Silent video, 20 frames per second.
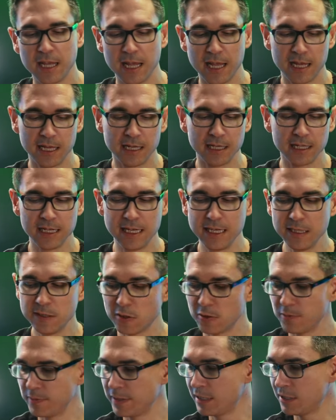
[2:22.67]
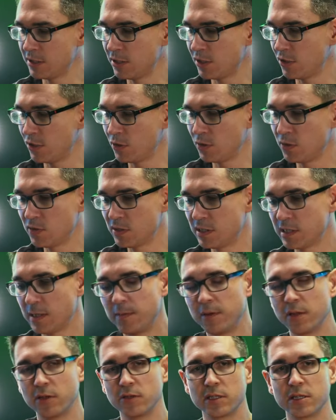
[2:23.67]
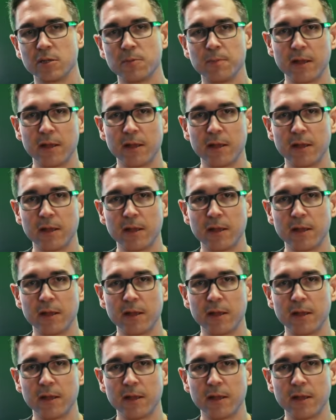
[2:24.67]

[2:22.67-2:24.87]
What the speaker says: and he told me to use some of those little